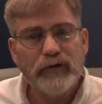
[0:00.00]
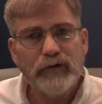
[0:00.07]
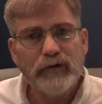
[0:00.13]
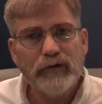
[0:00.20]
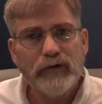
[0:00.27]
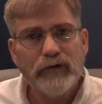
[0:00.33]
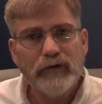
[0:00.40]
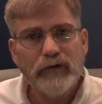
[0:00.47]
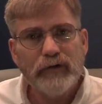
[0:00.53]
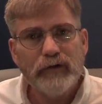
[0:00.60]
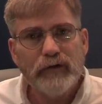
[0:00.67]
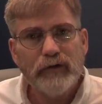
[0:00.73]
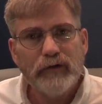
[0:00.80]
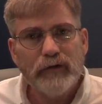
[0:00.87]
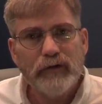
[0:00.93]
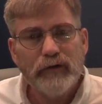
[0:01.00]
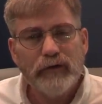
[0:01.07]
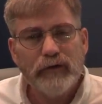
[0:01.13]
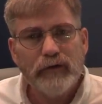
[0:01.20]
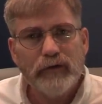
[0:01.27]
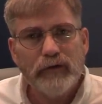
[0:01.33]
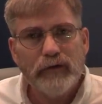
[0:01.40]

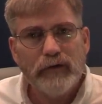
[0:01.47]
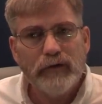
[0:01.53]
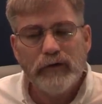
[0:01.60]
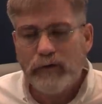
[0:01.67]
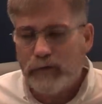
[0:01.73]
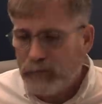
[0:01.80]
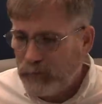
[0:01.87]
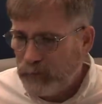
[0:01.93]
No one is speaking in this clip.